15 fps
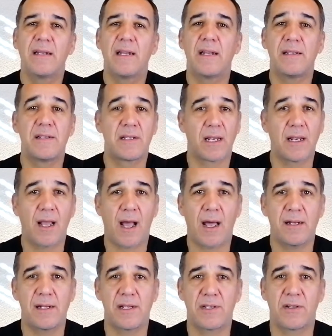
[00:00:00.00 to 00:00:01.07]
that is a
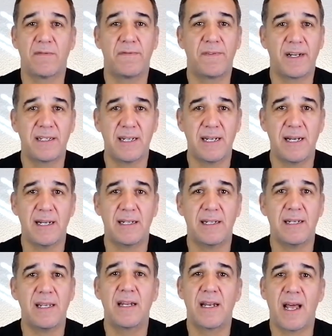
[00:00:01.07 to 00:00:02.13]
goddess of
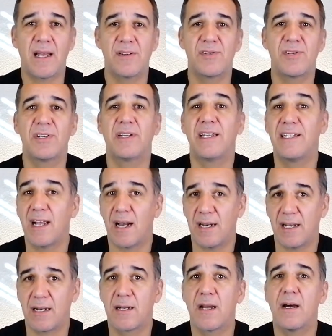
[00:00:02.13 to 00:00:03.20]
fertility, an ancient
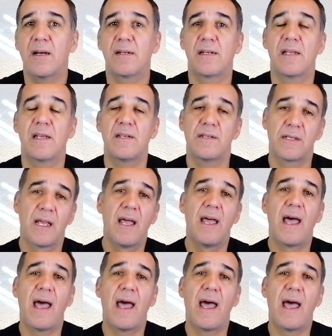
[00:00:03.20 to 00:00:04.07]
Italic goddess.